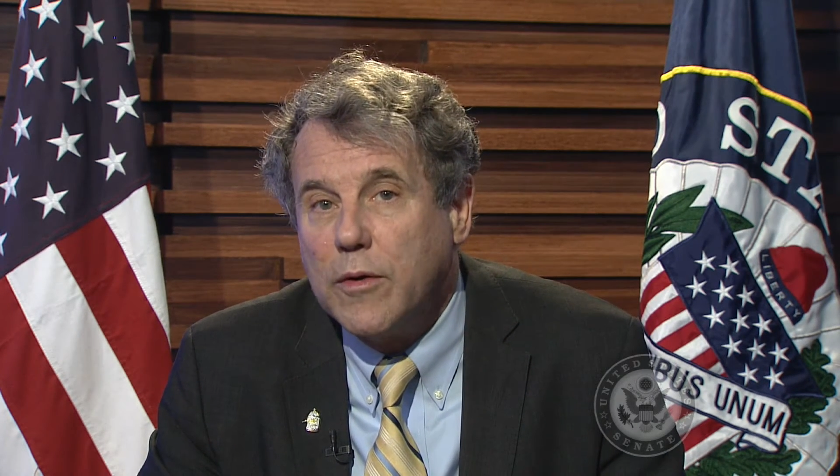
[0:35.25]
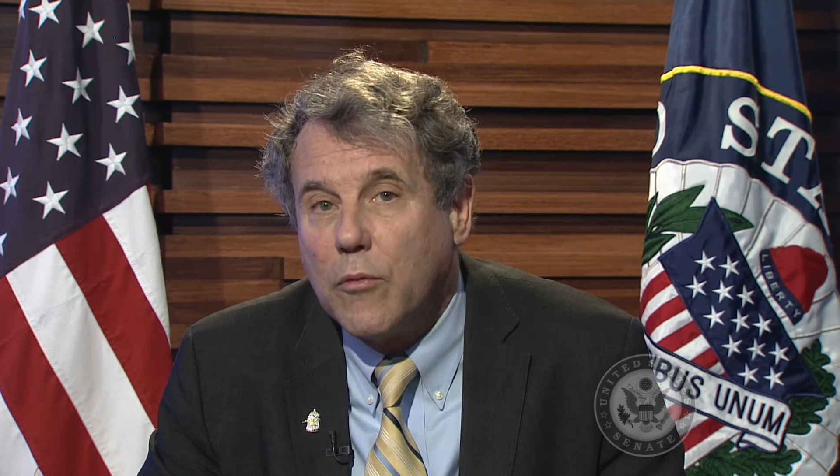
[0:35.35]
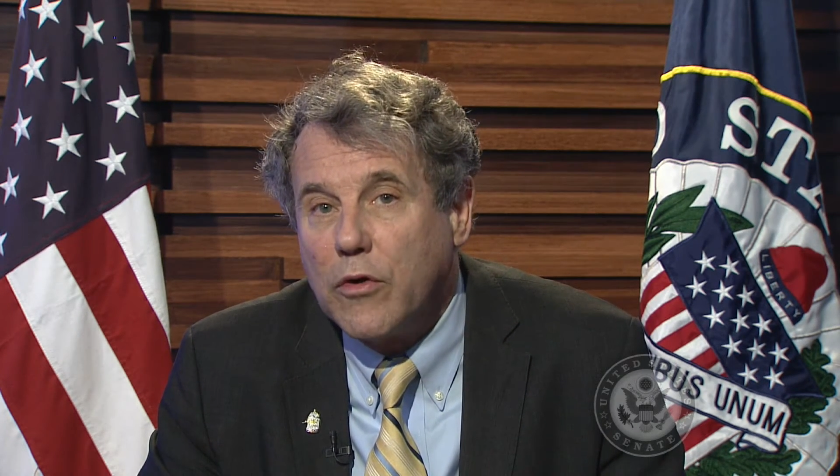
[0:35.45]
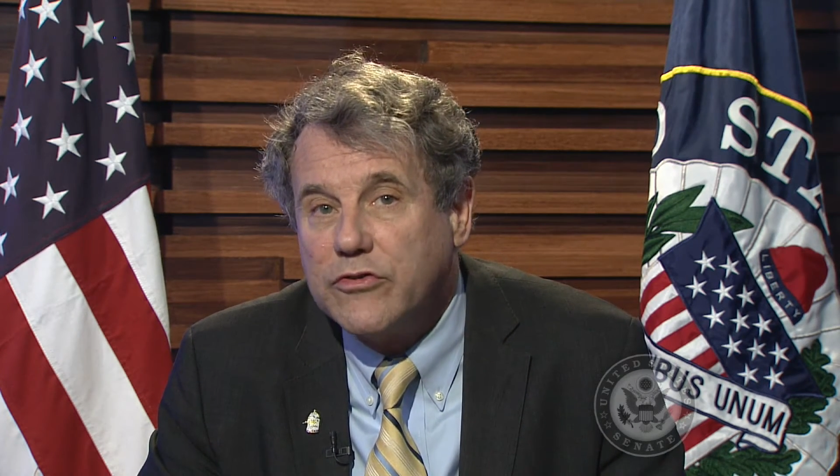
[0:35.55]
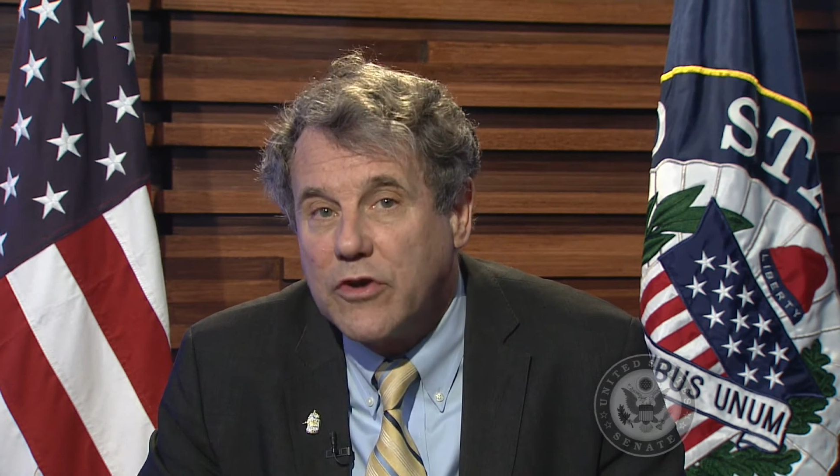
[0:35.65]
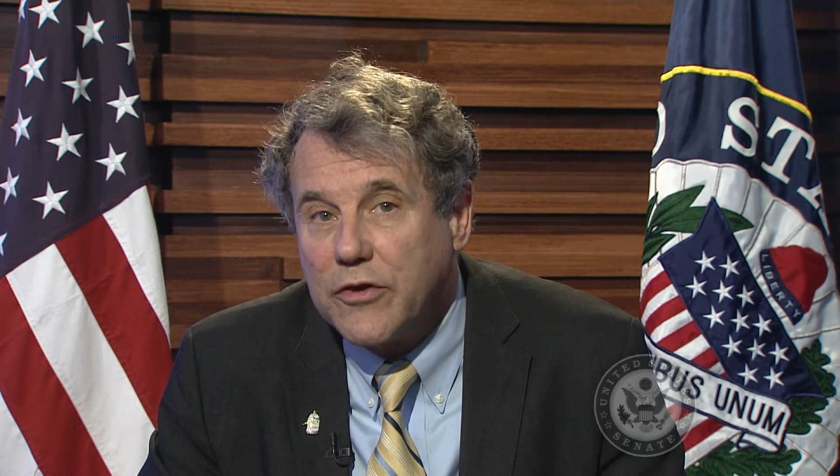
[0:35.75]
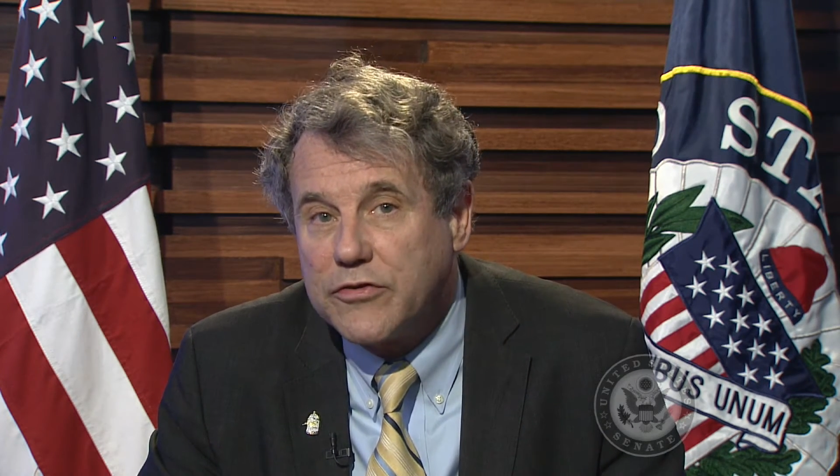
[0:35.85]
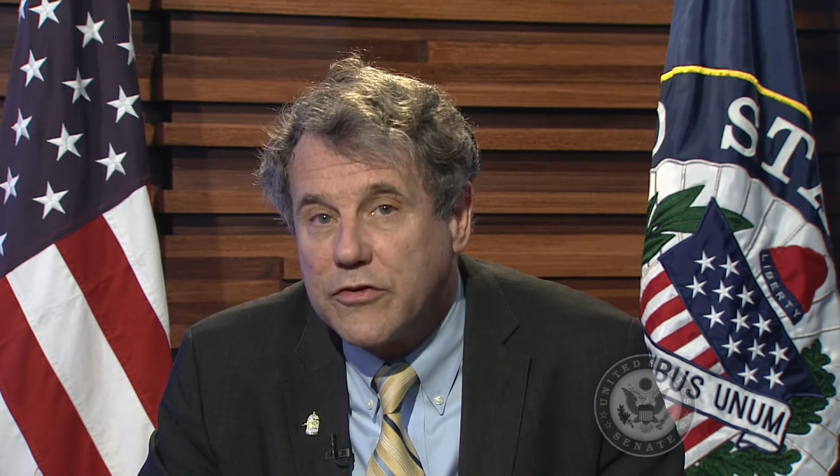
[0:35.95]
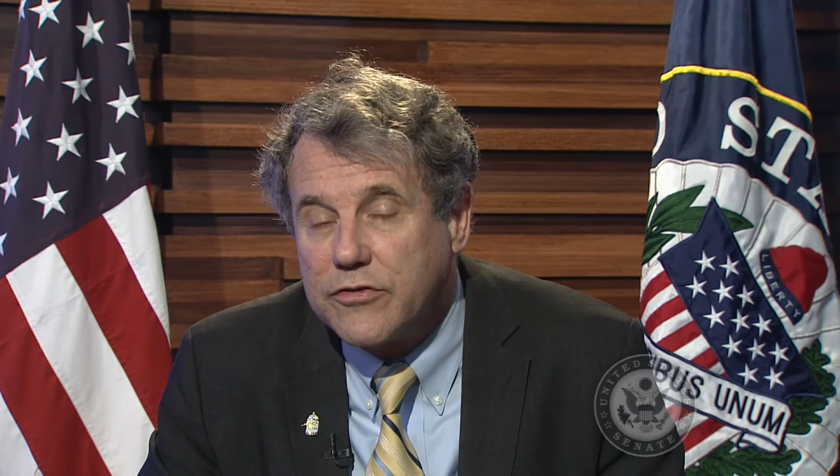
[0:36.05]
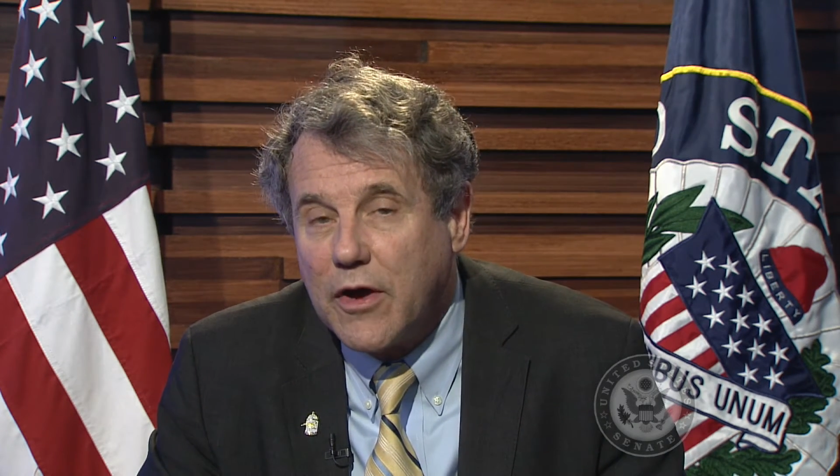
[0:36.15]
and more
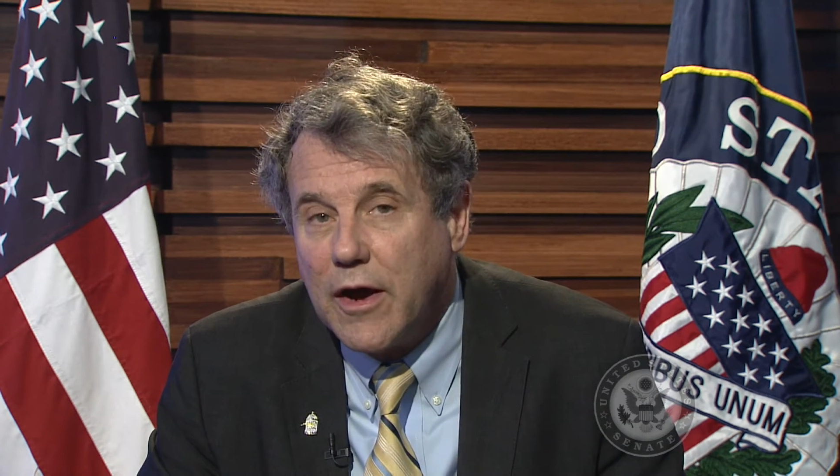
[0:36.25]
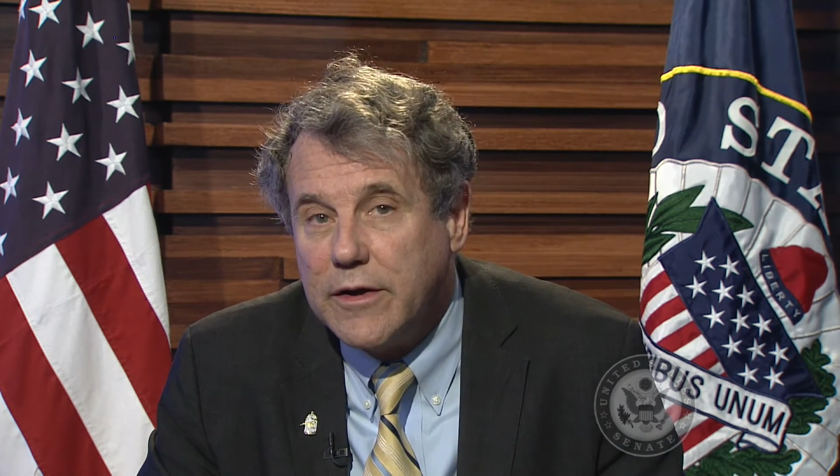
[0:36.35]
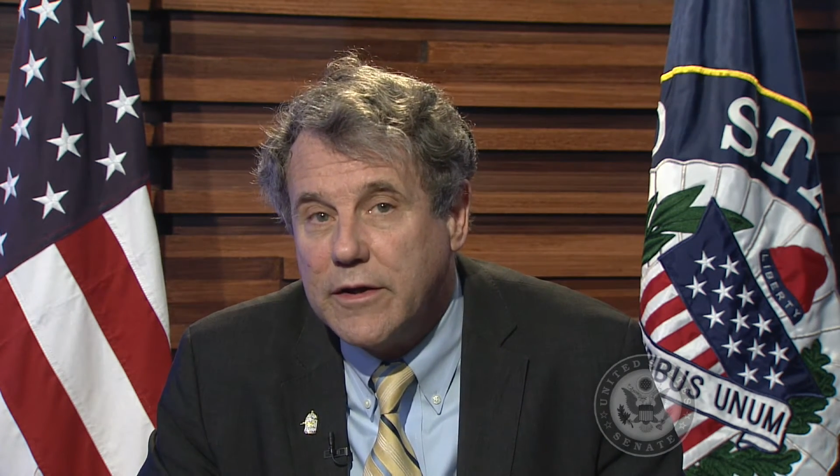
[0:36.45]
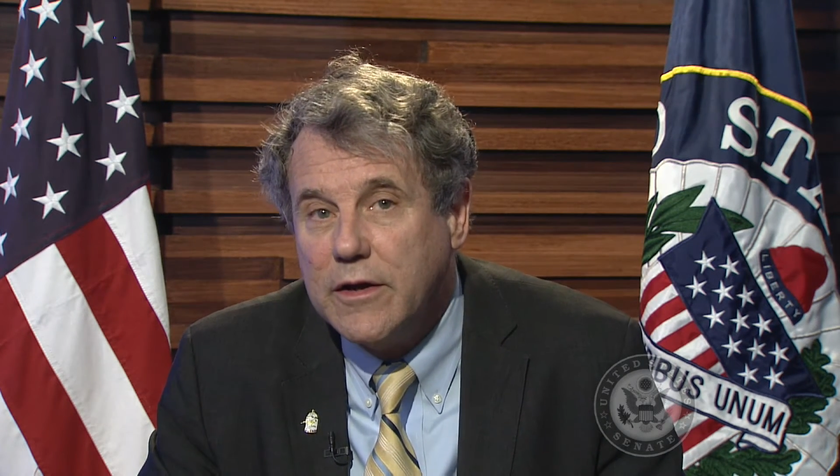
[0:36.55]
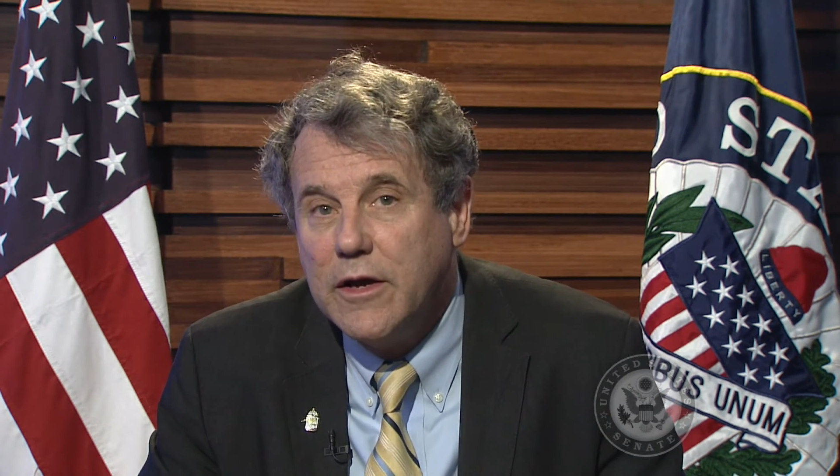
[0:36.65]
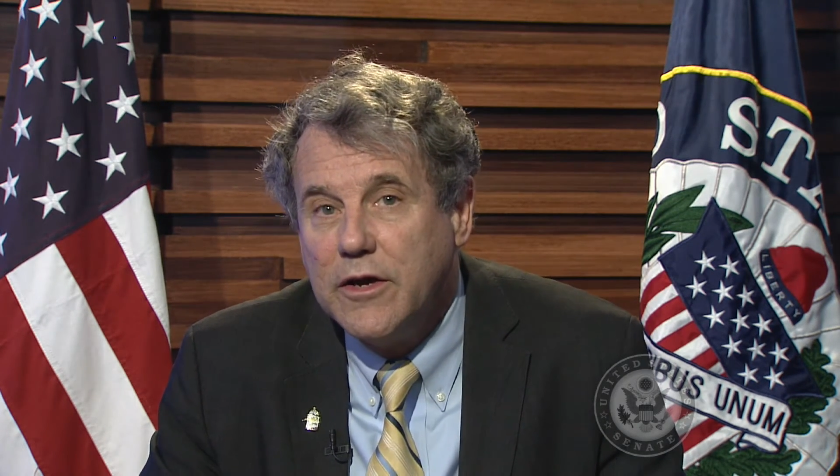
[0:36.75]
just society.